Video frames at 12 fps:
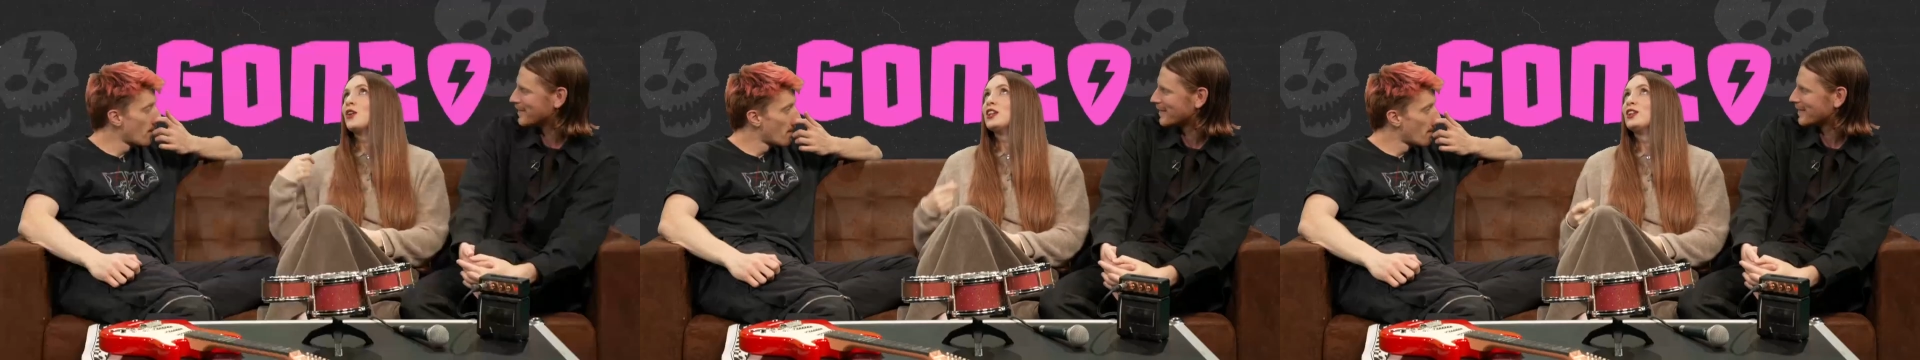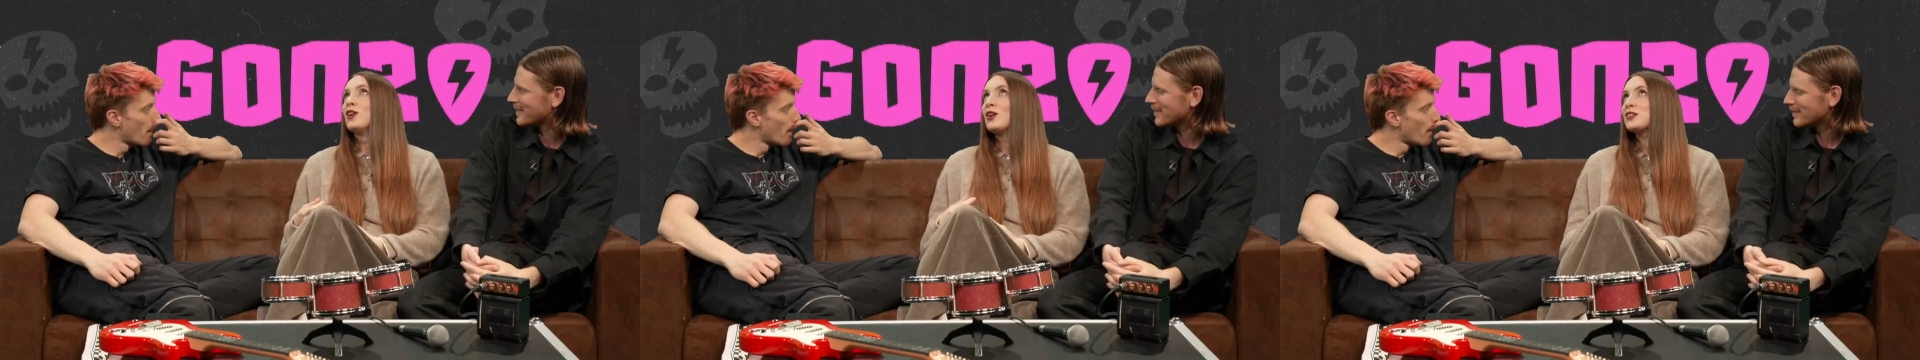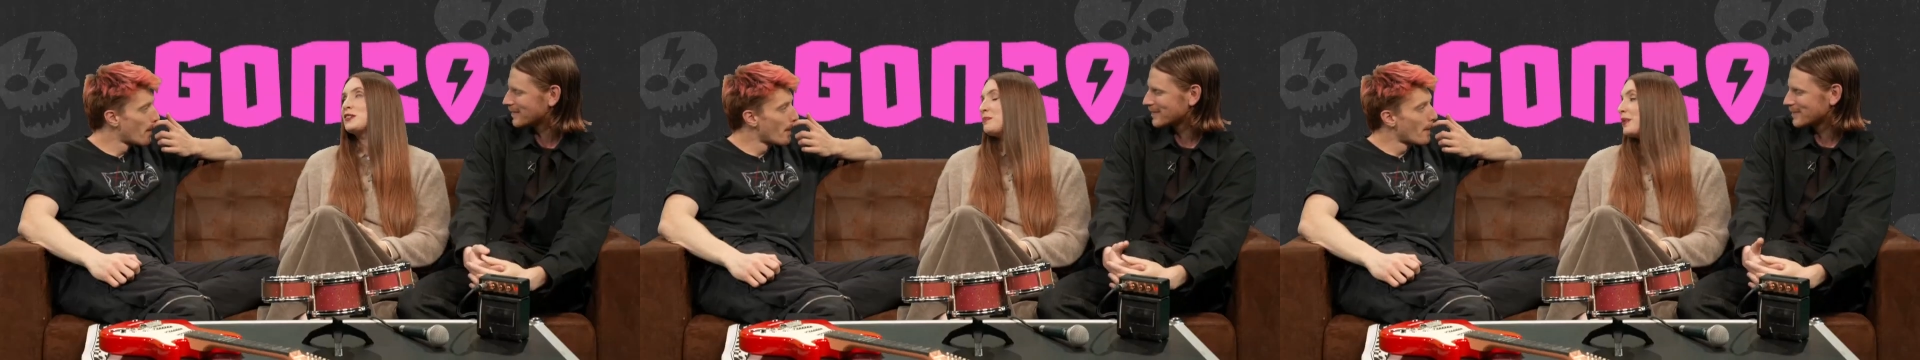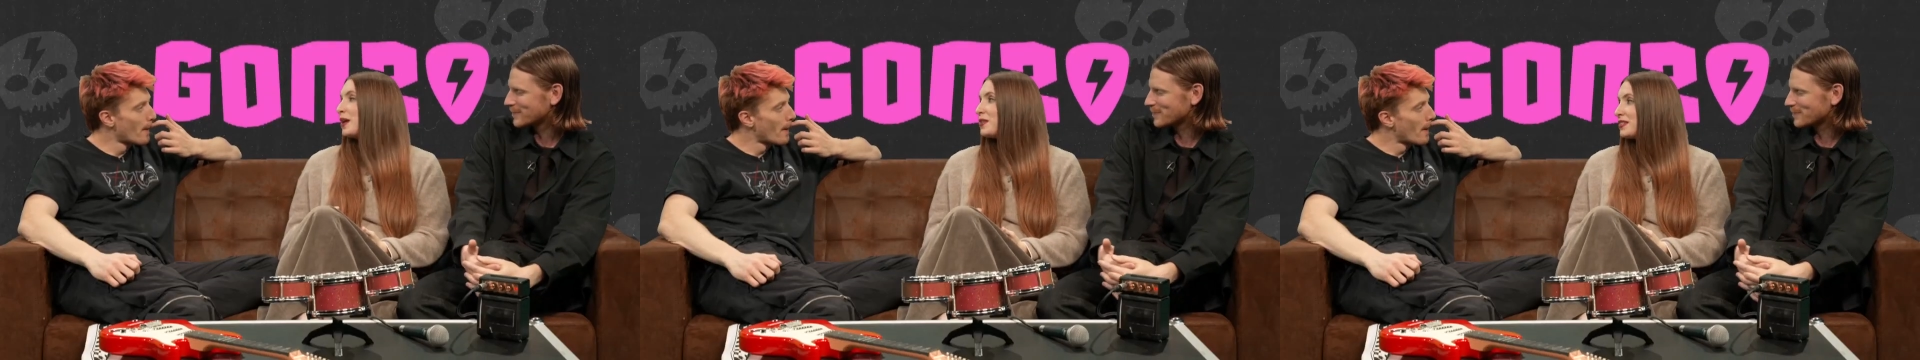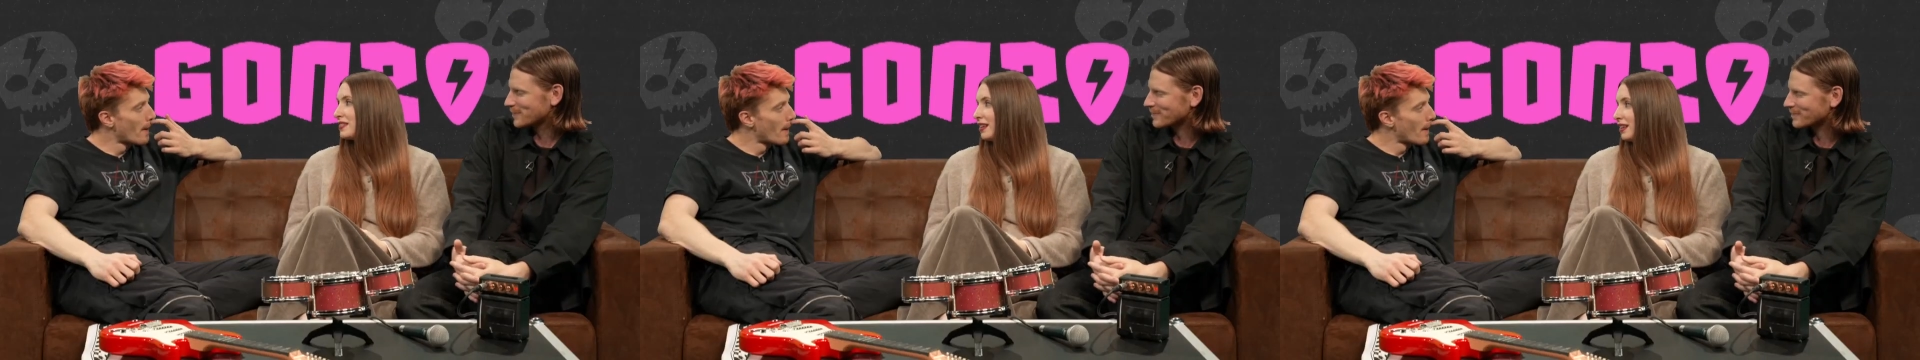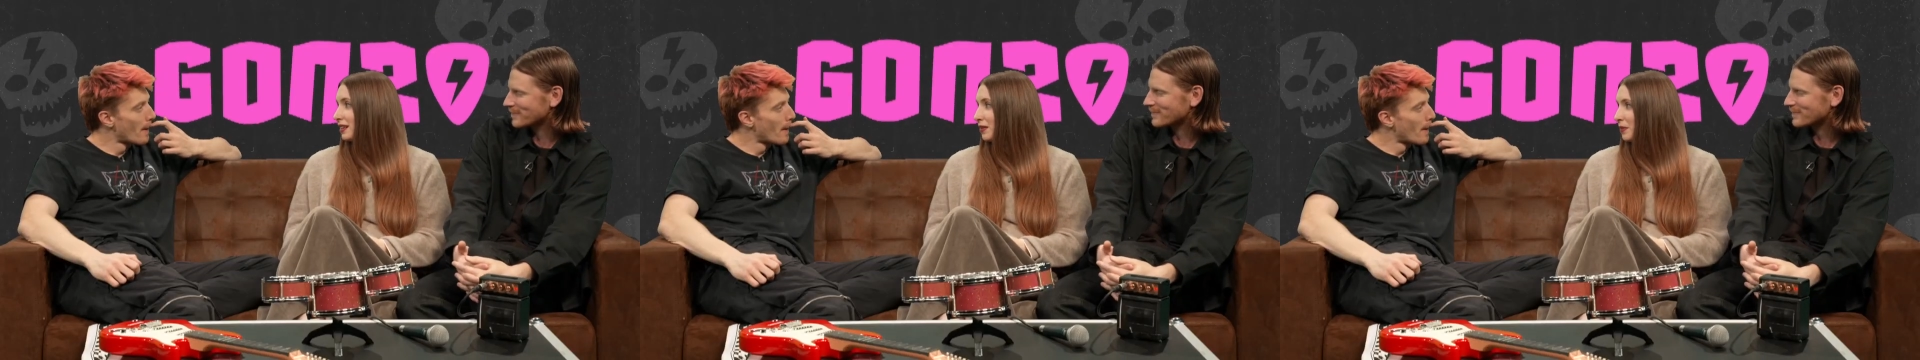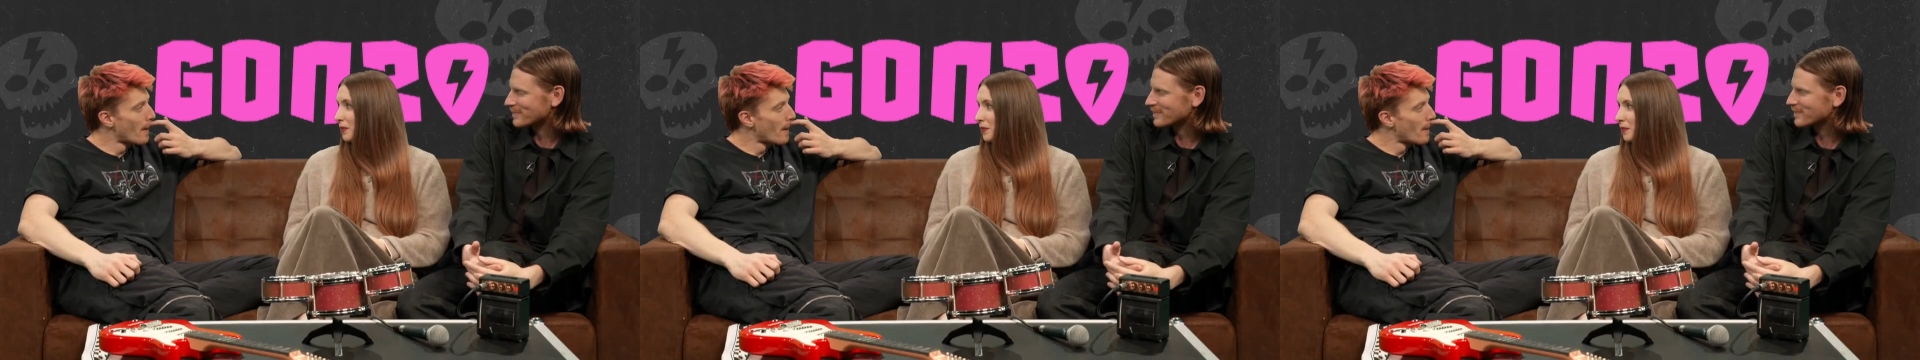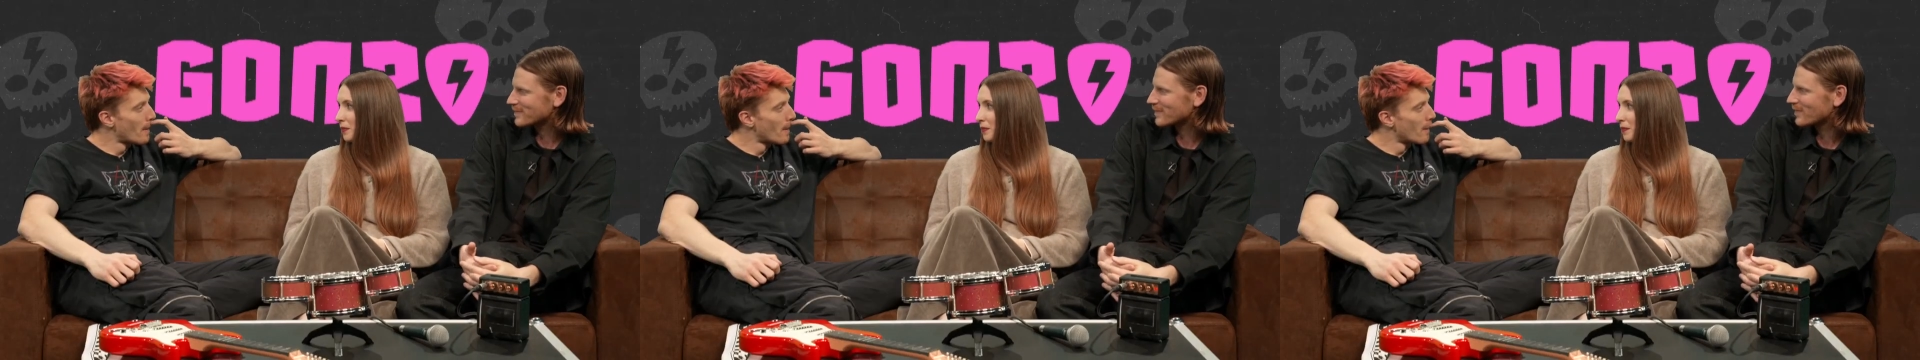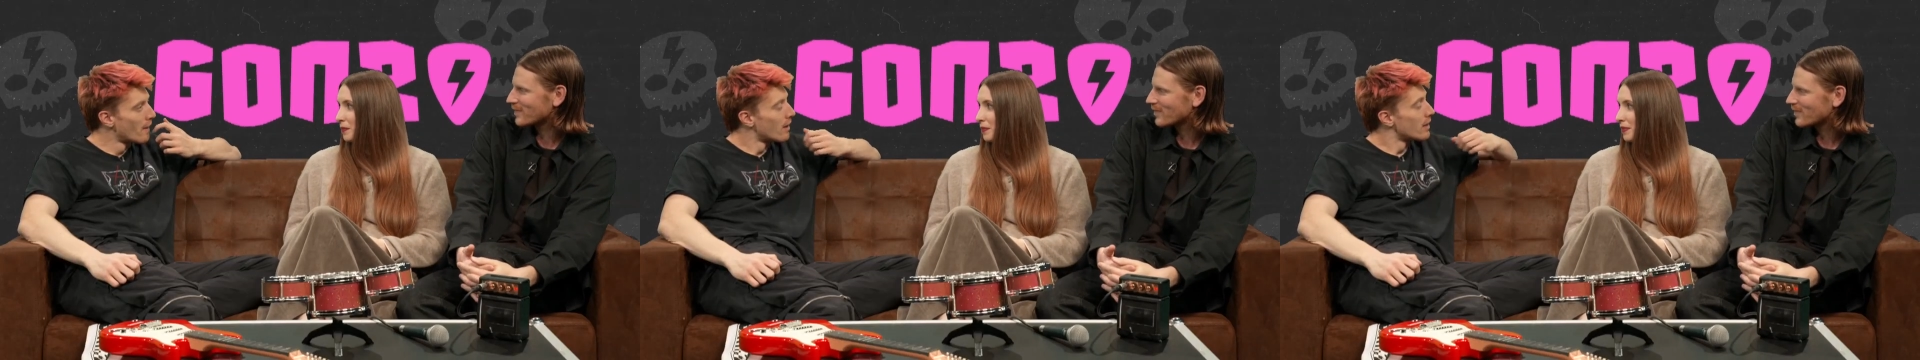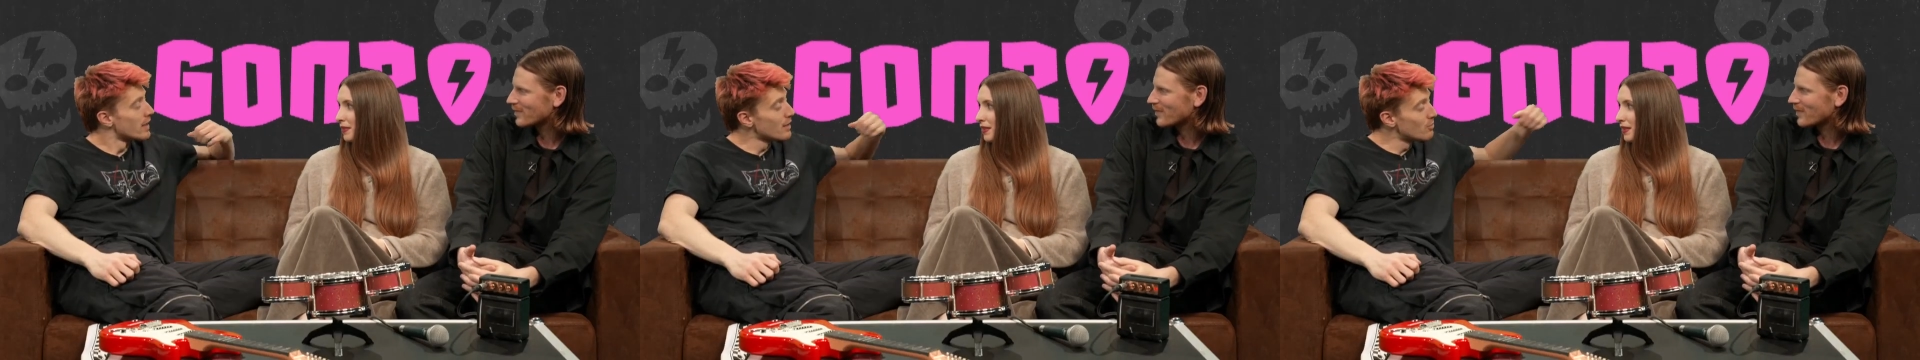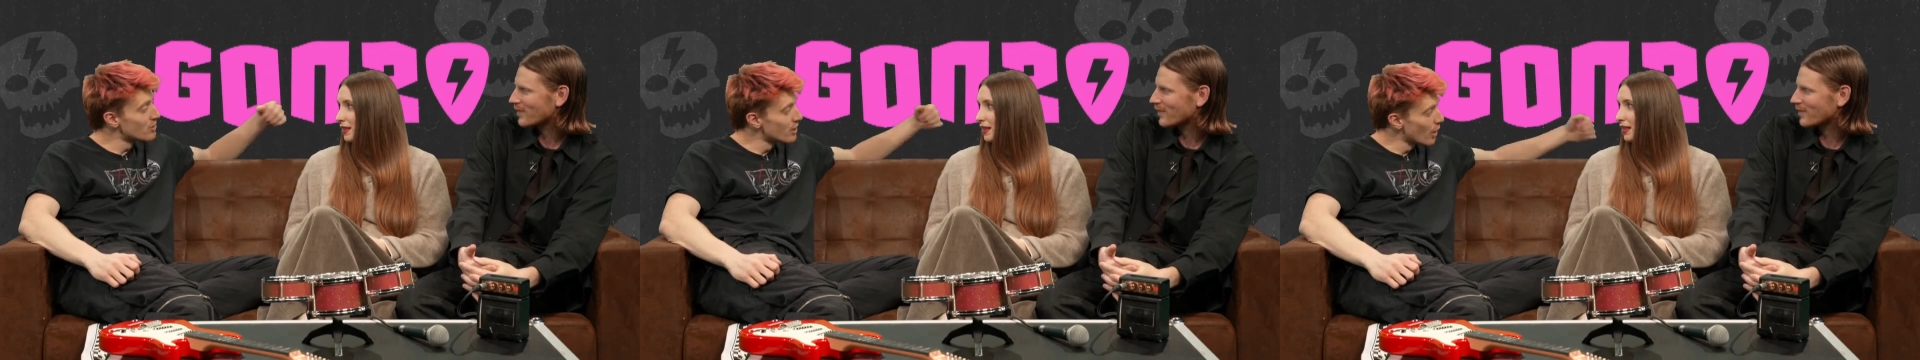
Speaker 1: On a lost poster. He was